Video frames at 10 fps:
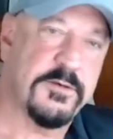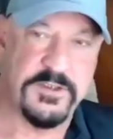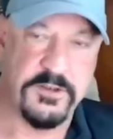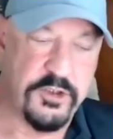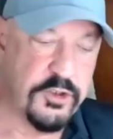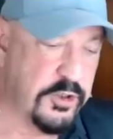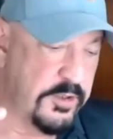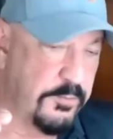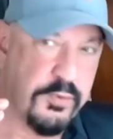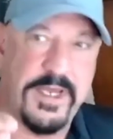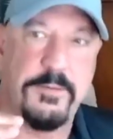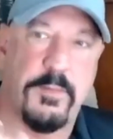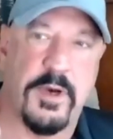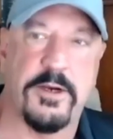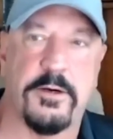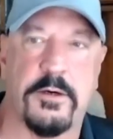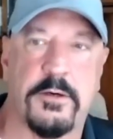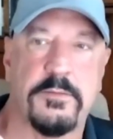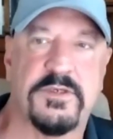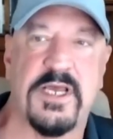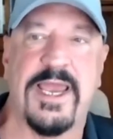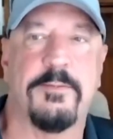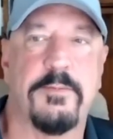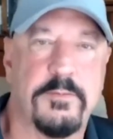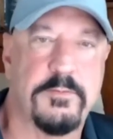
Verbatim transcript: these are good bread and butter type